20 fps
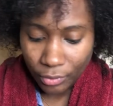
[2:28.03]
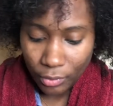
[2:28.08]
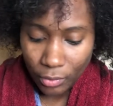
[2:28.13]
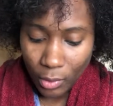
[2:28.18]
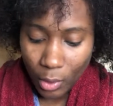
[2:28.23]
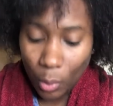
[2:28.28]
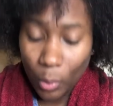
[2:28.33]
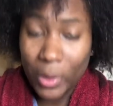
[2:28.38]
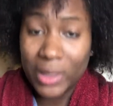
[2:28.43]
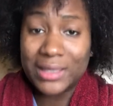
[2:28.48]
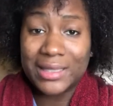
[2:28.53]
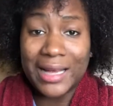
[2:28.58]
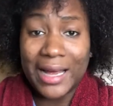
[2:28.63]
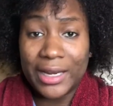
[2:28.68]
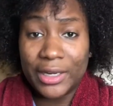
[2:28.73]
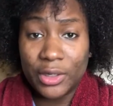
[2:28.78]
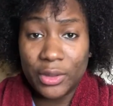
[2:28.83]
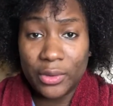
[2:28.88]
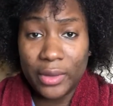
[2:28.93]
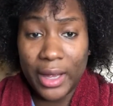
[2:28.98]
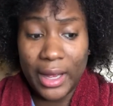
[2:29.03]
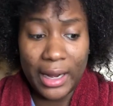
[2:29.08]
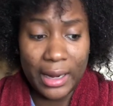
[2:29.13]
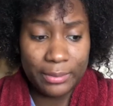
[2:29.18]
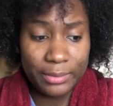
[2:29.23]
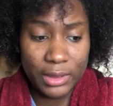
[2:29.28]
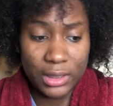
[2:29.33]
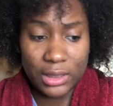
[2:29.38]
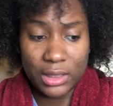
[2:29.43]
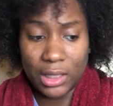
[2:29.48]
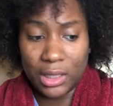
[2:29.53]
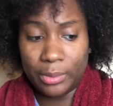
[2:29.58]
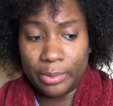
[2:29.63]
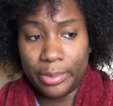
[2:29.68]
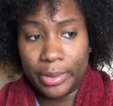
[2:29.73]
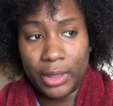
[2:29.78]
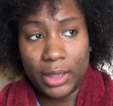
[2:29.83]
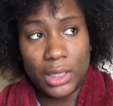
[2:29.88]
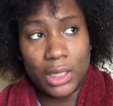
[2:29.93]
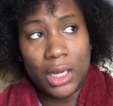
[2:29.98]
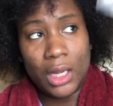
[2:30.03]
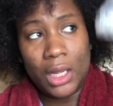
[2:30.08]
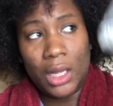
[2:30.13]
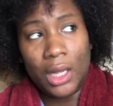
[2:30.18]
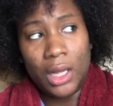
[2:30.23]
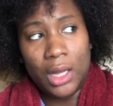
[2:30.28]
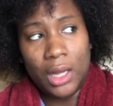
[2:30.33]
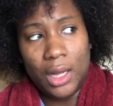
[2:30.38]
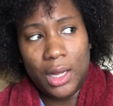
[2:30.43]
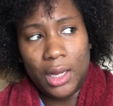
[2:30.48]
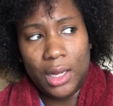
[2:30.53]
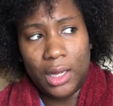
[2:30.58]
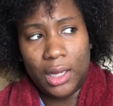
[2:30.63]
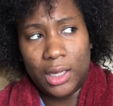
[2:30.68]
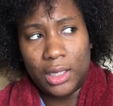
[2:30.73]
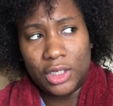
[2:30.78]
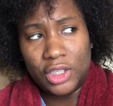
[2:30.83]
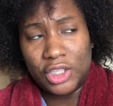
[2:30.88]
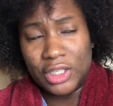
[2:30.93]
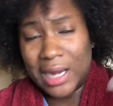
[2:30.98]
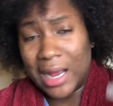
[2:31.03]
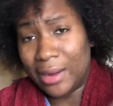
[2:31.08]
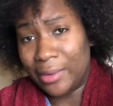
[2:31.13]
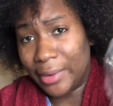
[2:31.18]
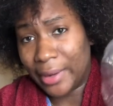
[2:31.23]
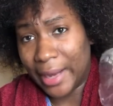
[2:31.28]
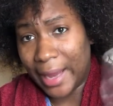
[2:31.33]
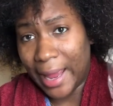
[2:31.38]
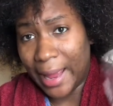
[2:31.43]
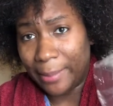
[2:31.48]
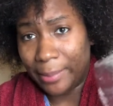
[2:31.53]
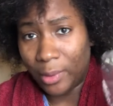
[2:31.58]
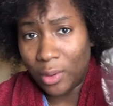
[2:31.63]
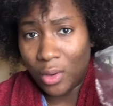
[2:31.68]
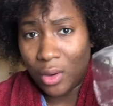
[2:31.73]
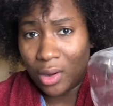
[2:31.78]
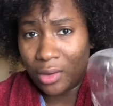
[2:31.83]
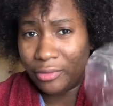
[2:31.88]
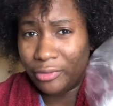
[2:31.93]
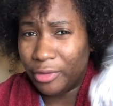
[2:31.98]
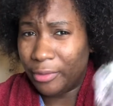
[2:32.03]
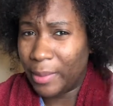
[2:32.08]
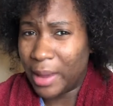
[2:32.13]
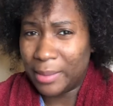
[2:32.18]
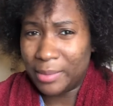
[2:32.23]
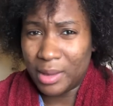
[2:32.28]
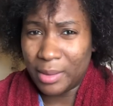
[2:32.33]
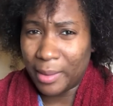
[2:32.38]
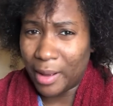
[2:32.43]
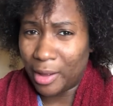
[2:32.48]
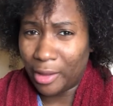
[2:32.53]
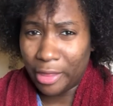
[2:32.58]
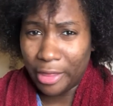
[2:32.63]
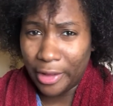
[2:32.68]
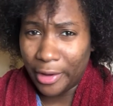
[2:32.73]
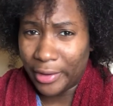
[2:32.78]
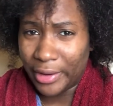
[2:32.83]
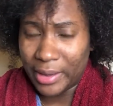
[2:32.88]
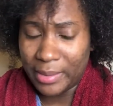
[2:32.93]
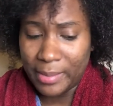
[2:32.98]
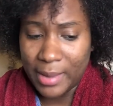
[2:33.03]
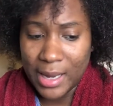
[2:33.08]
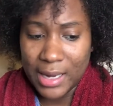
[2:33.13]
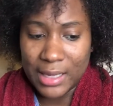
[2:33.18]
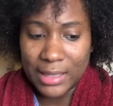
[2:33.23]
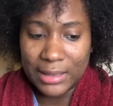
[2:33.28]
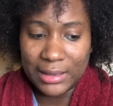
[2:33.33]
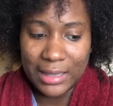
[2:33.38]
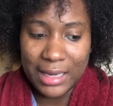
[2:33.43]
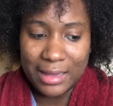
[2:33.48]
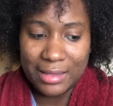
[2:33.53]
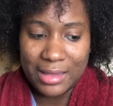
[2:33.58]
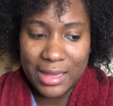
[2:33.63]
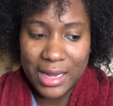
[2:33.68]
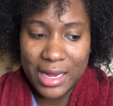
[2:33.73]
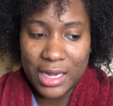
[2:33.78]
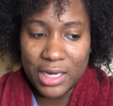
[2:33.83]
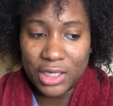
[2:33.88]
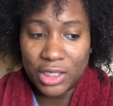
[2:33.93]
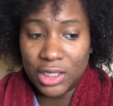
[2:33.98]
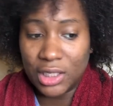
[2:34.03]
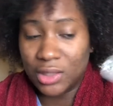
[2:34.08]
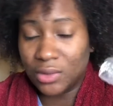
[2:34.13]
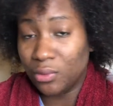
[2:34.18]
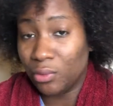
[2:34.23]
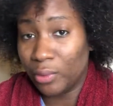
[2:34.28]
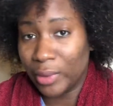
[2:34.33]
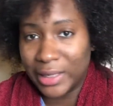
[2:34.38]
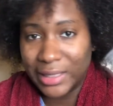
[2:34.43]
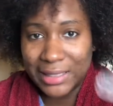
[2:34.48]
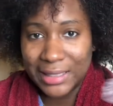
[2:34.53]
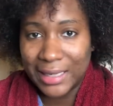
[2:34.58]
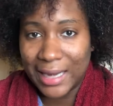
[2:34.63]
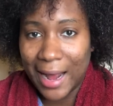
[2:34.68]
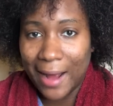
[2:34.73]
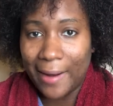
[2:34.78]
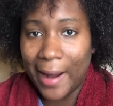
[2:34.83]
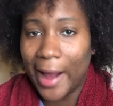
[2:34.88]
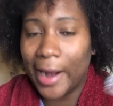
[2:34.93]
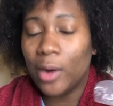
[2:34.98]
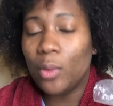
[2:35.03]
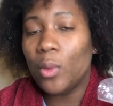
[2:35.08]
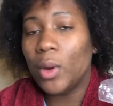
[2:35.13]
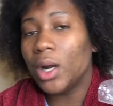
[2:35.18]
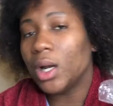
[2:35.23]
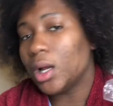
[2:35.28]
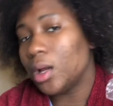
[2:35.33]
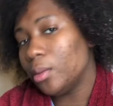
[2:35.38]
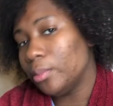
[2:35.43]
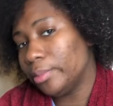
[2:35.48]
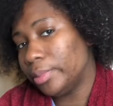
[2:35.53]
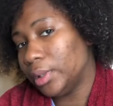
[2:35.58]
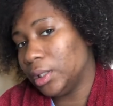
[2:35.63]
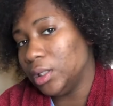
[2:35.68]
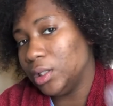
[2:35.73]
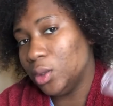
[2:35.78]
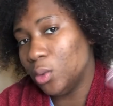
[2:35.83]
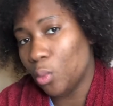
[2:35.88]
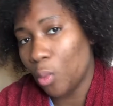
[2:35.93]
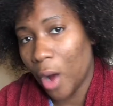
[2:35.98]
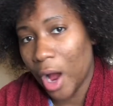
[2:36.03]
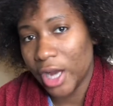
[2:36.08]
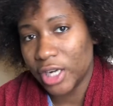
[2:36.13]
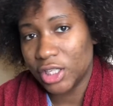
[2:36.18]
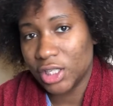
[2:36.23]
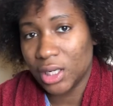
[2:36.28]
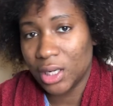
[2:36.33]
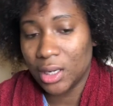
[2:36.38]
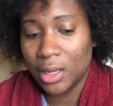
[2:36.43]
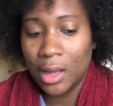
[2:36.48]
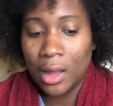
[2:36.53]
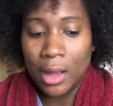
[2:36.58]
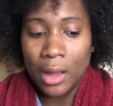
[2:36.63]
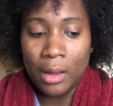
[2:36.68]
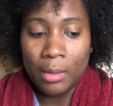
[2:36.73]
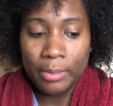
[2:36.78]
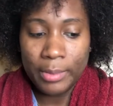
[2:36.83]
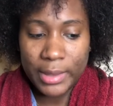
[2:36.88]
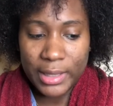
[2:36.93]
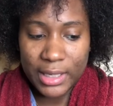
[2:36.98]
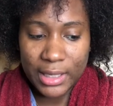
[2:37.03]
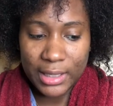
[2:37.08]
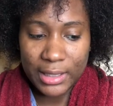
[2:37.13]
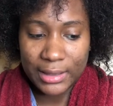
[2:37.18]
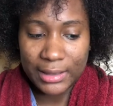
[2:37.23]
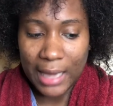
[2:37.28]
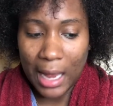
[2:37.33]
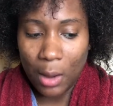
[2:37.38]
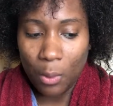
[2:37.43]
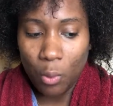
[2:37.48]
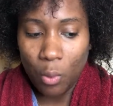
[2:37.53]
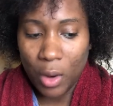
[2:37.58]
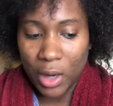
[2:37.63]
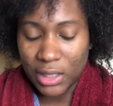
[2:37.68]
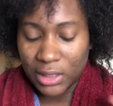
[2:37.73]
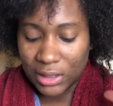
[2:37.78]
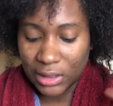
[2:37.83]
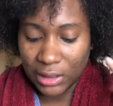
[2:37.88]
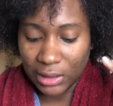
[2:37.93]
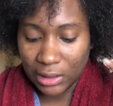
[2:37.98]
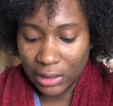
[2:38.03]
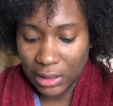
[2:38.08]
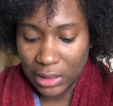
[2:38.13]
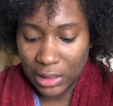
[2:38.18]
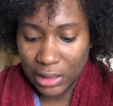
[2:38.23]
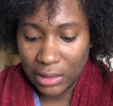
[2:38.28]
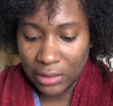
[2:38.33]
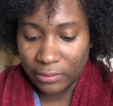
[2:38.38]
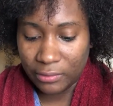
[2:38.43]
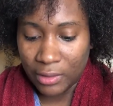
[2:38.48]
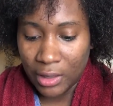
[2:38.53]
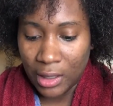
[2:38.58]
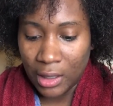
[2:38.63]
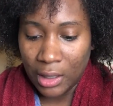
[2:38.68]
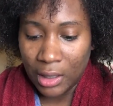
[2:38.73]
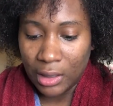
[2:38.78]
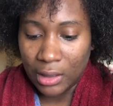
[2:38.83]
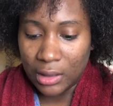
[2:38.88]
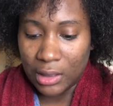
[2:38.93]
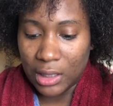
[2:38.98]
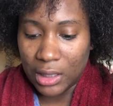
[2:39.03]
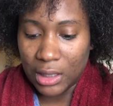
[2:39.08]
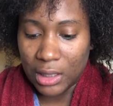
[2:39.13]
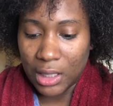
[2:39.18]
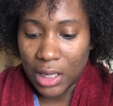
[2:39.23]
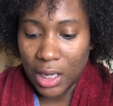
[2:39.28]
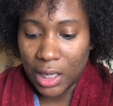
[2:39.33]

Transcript: once I do that, I'm just gonna put a shower cap on for maybe about 30 minutes and then just rinse it out. I don't want to completely wash it because I want to leave the